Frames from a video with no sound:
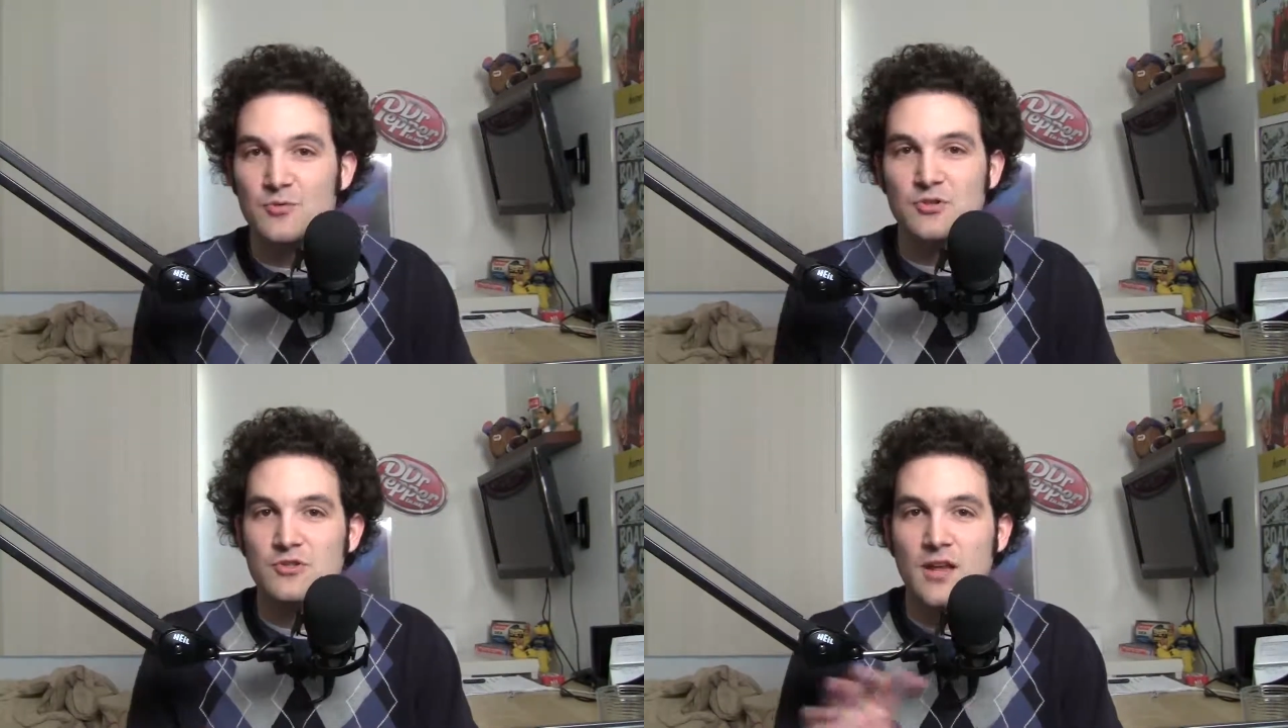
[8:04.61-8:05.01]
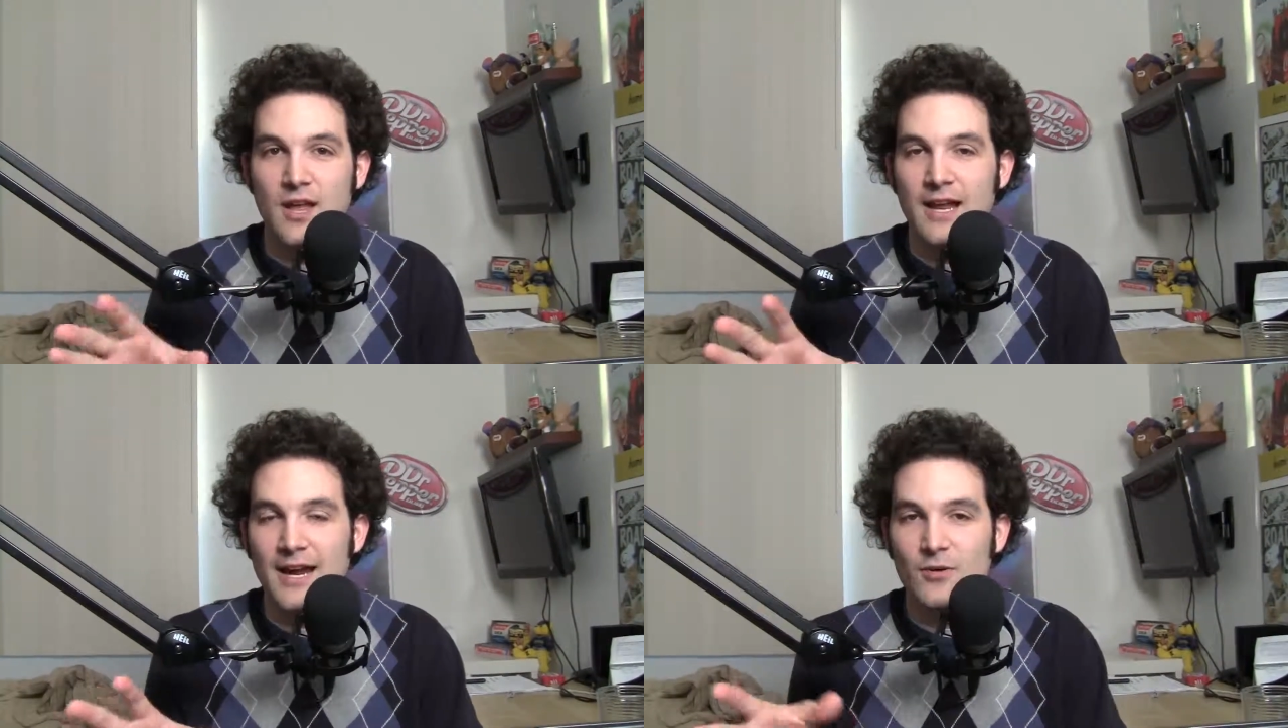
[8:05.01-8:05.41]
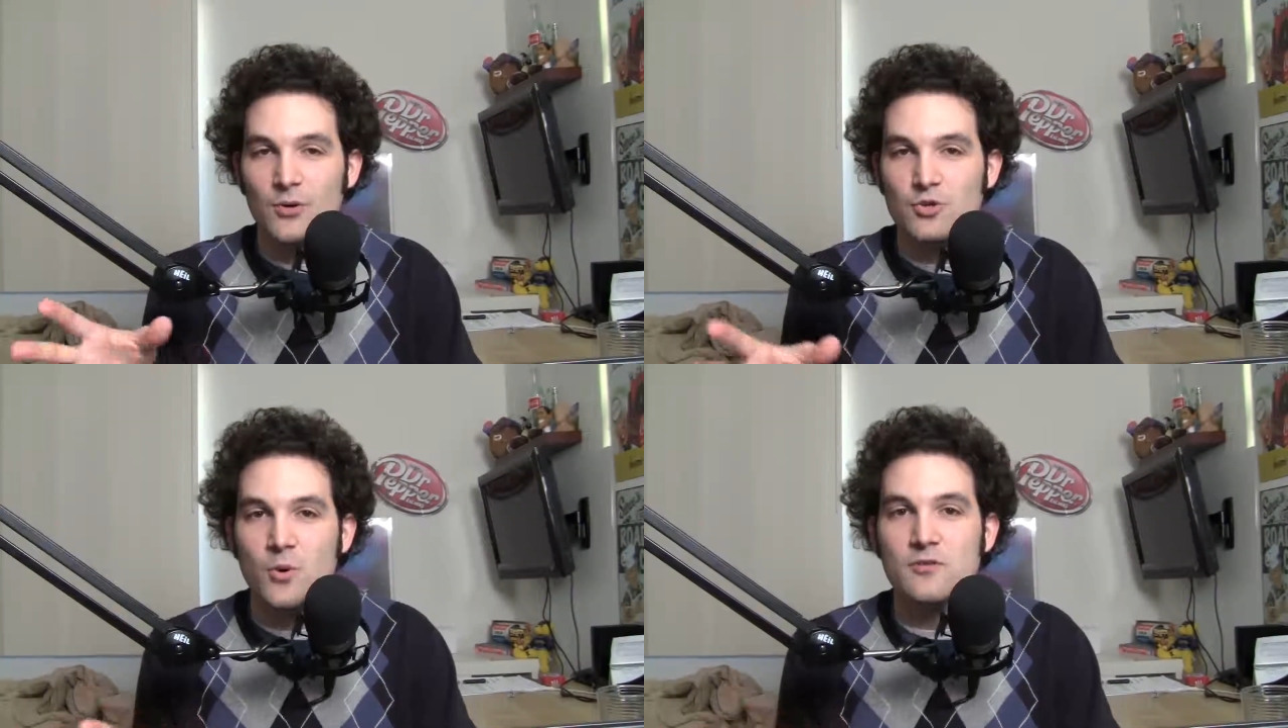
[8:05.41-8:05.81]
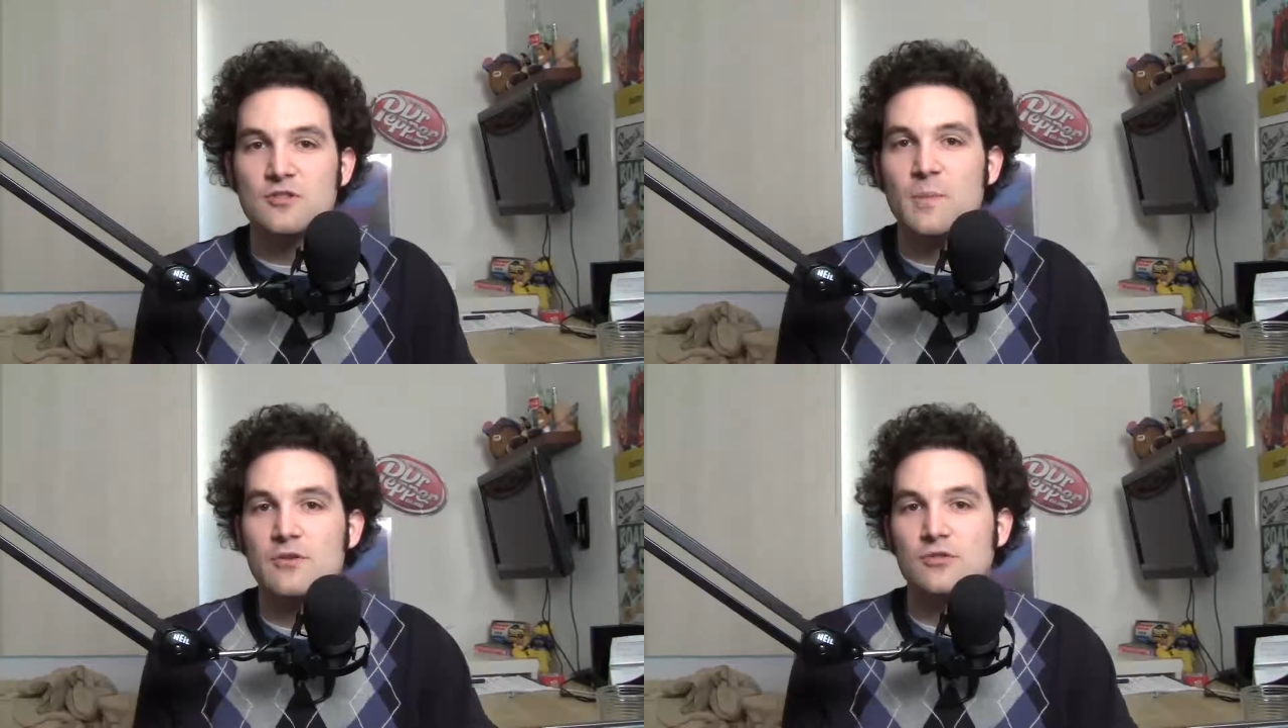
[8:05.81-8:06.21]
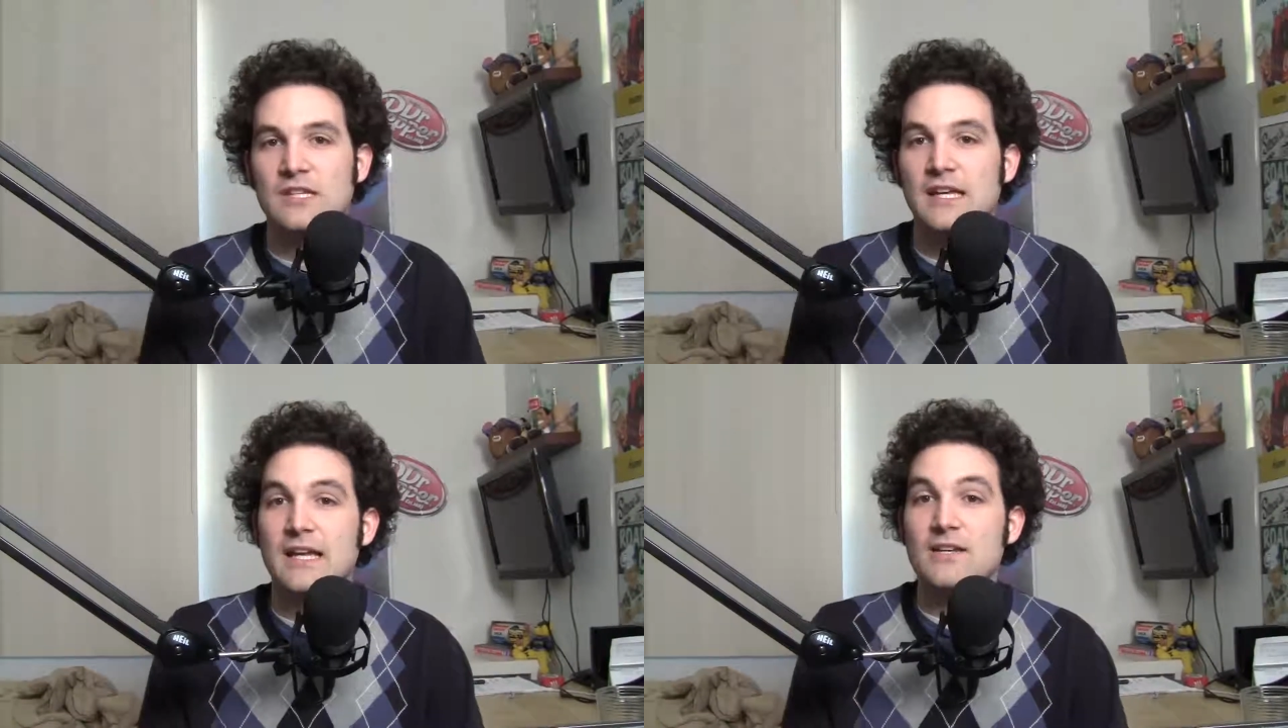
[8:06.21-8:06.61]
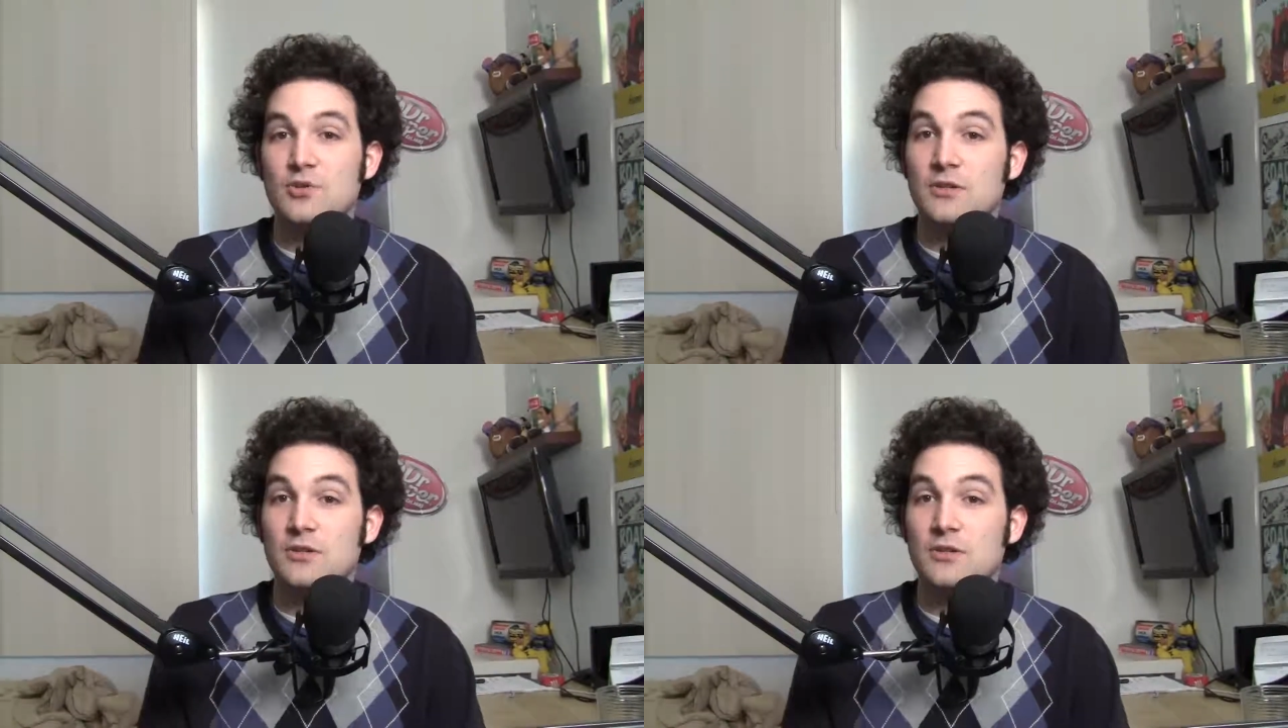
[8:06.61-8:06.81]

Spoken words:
which is kind of what Twitter's specialty is,